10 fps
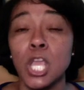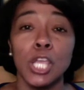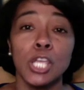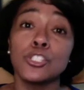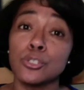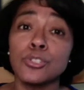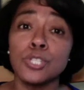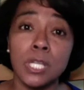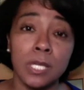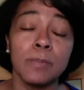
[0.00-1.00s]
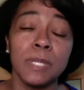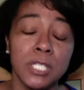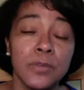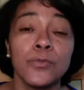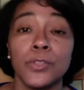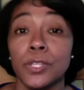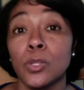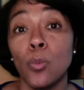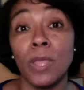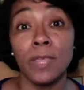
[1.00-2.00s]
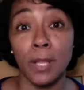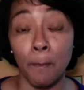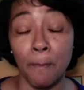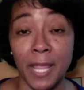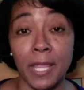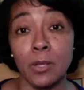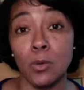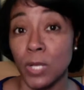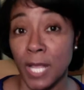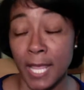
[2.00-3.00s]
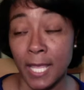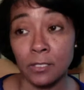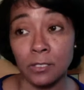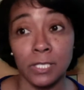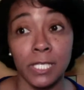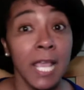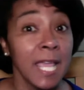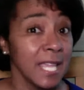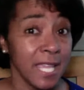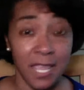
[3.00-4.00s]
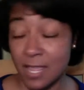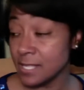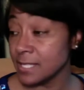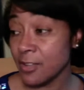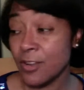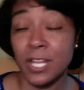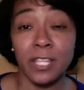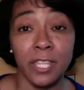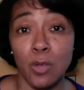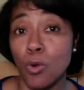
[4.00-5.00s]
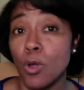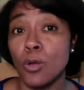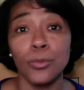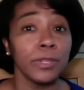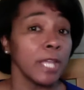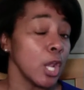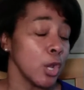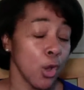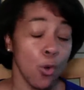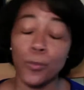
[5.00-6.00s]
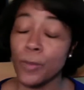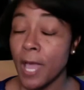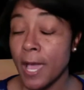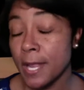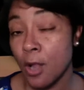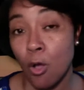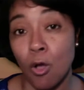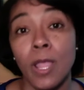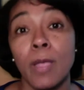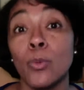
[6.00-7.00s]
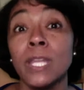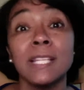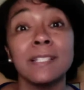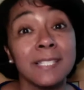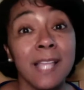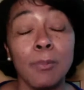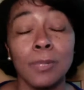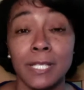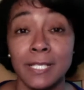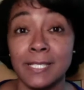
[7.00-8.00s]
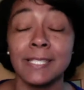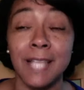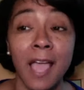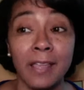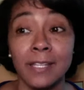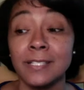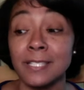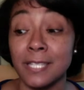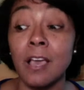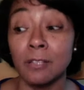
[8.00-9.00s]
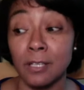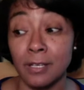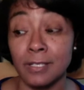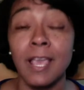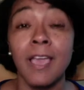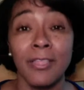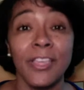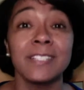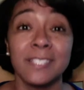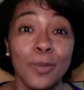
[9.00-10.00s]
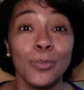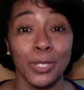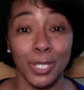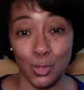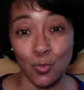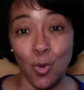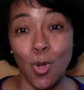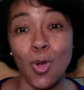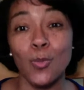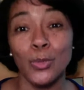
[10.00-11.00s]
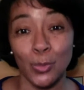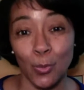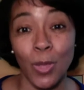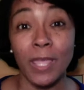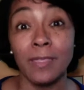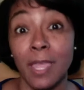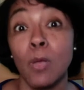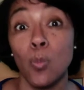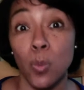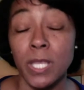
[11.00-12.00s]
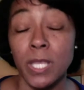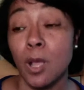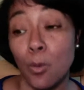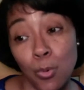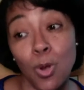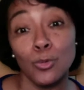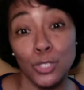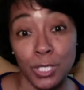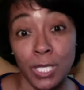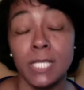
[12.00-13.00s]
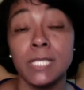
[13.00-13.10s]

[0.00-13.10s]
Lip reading: is usually going to be different than the way that a man would handle it. Is there anything wrong with that? Nope, not at all. And we need to stop letting society tell us that something is wrong with the way that we approach things.